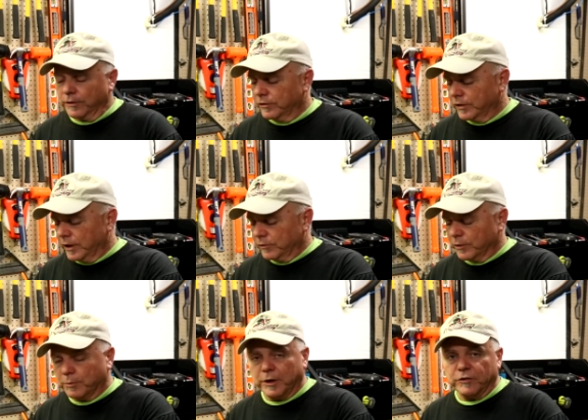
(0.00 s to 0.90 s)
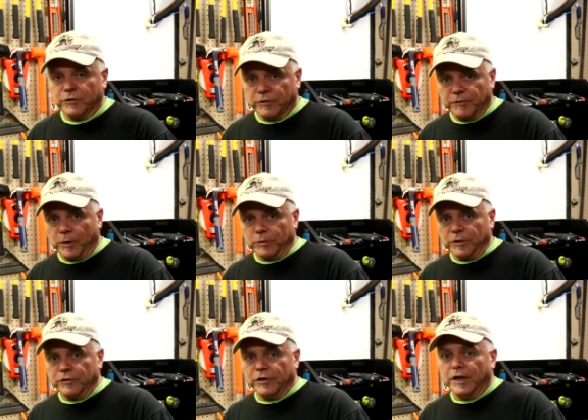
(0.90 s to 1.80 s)
This tests for the presence of
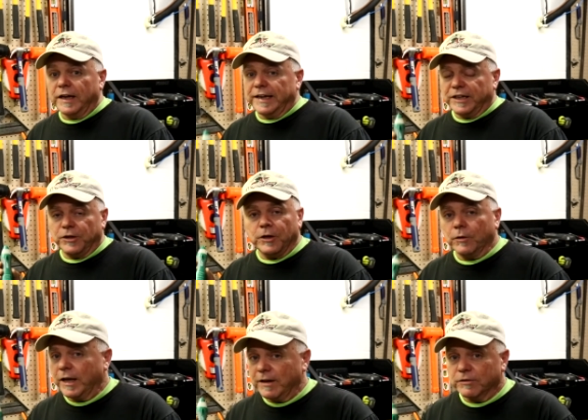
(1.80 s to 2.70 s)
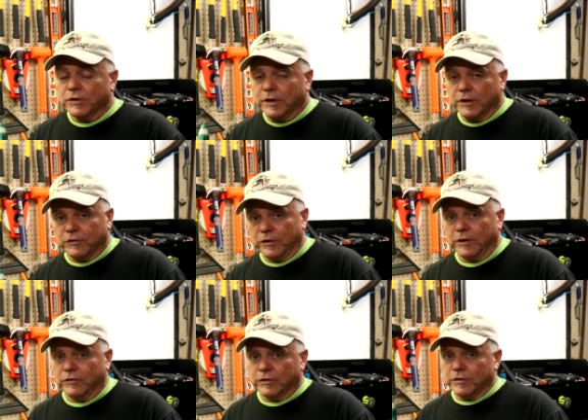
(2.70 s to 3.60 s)
voltage. You don't have to touch
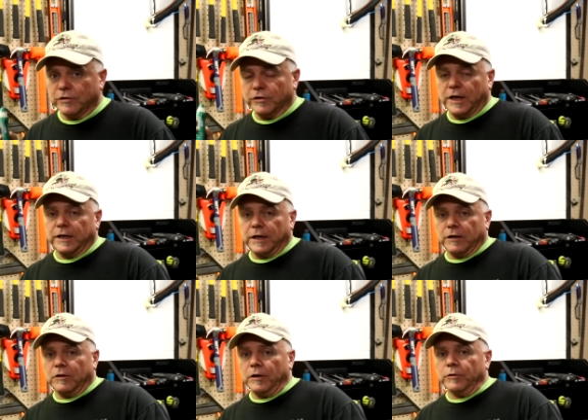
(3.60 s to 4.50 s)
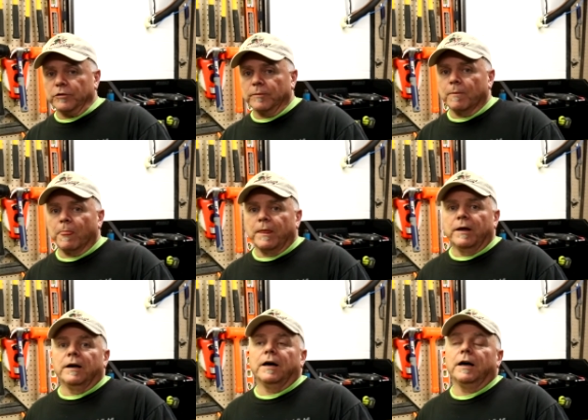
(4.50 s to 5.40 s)
this. You just got to get close.
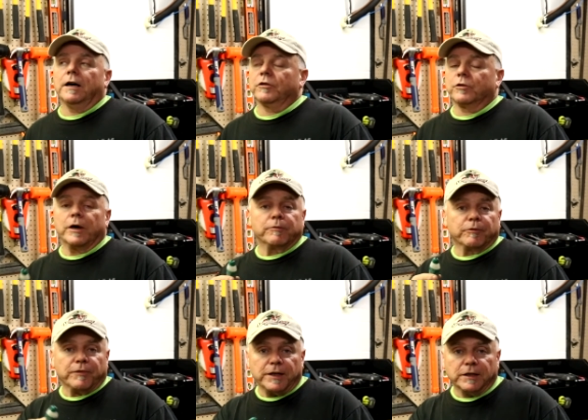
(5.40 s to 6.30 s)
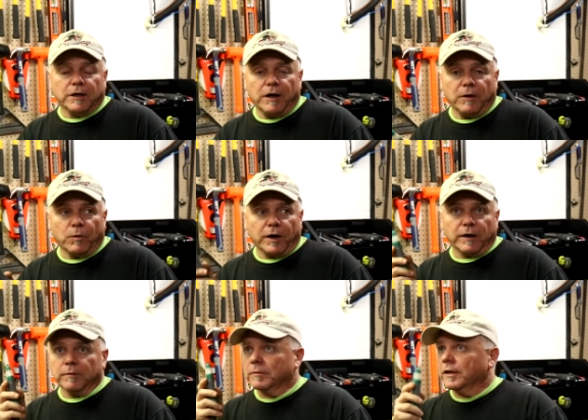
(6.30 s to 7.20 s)
It's great for finding a hot
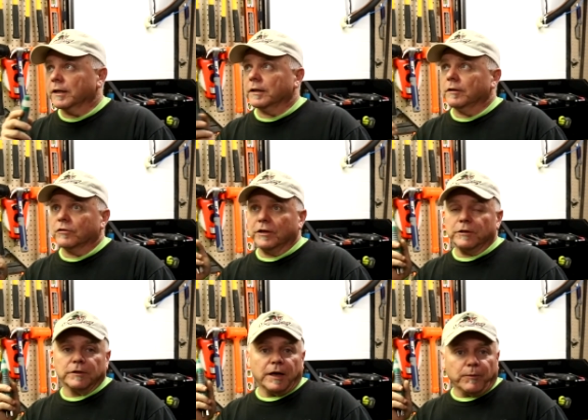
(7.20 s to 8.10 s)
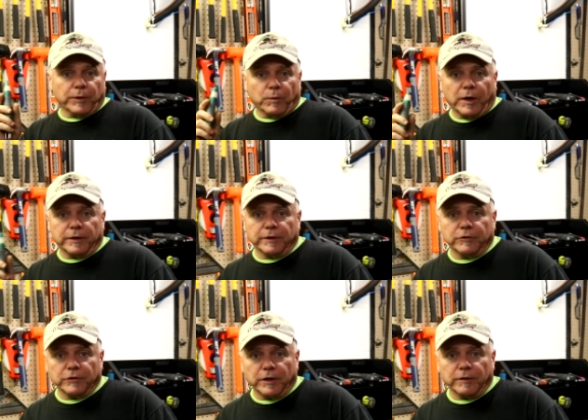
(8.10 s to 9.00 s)
wire, like in a ceiling light when I wired
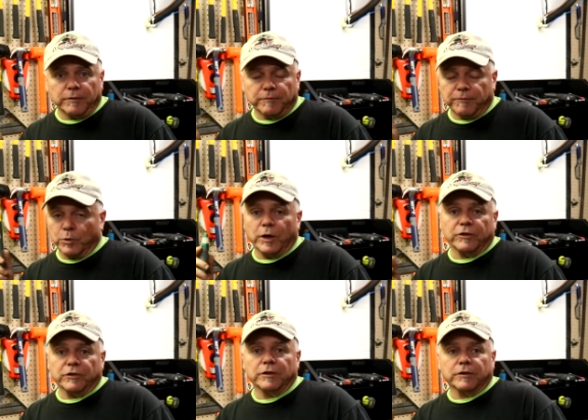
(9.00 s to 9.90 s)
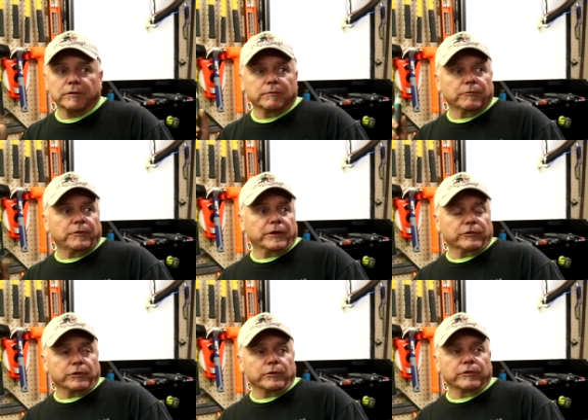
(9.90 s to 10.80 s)
these fluorescent
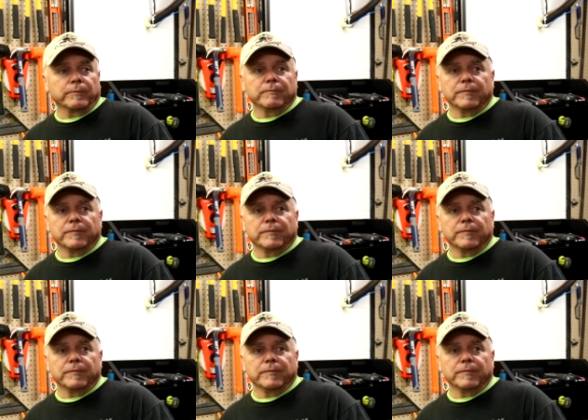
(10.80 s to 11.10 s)
fixtures.